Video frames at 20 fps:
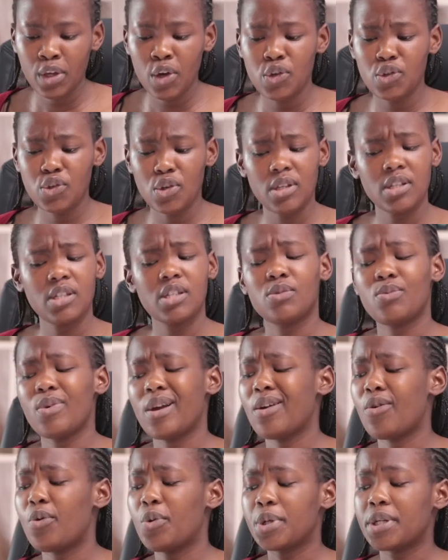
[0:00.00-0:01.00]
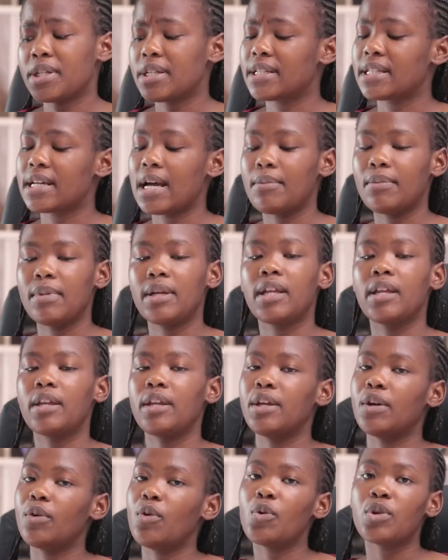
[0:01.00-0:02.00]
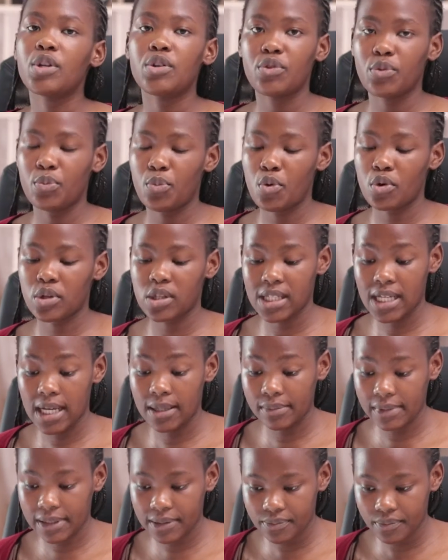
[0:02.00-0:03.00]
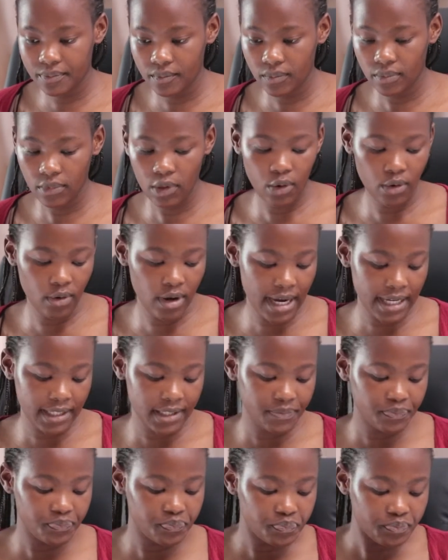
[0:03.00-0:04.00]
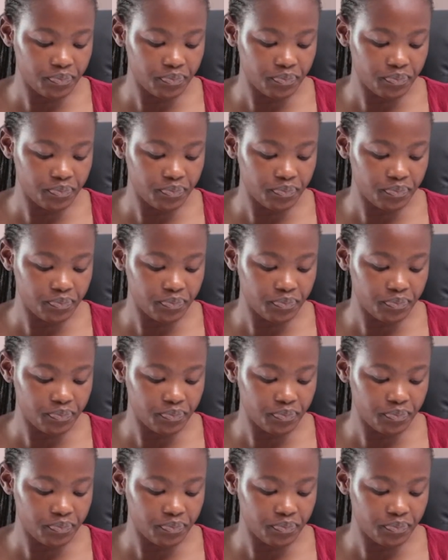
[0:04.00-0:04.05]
So this is where auditors come in and audit reports come in, right?